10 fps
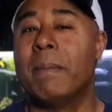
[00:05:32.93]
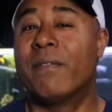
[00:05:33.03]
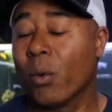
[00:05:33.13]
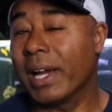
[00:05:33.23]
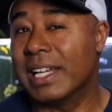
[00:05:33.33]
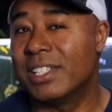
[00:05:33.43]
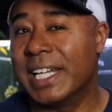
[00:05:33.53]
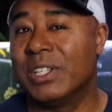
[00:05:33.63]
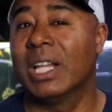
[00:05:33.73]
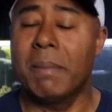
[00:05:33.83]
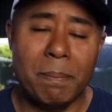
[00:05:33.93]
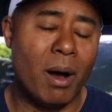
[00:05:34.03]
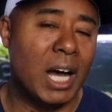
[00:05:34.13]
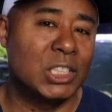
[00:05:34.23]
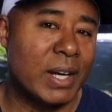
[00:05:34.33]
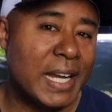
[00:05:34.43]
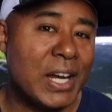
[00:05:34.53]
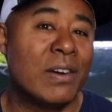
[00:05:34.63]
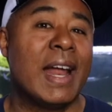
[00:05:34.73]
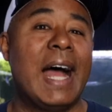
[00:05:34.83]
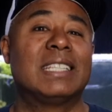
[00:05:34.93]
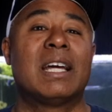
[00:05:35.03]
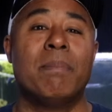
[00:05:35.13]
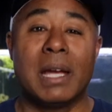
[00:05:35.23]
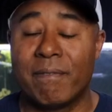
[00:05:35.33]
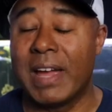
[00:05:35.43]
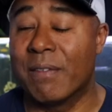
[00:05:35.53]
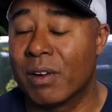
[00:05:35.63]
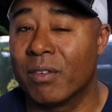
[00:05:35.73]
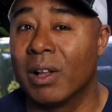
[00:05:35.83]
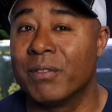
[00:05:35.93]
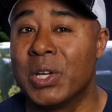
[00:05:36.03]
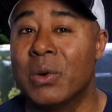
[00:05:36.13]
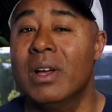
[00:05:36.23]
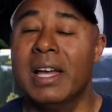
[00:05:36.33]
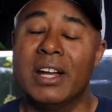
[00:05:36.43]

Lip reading: Before I continue, let me pause right here and ask a big favor of all of you.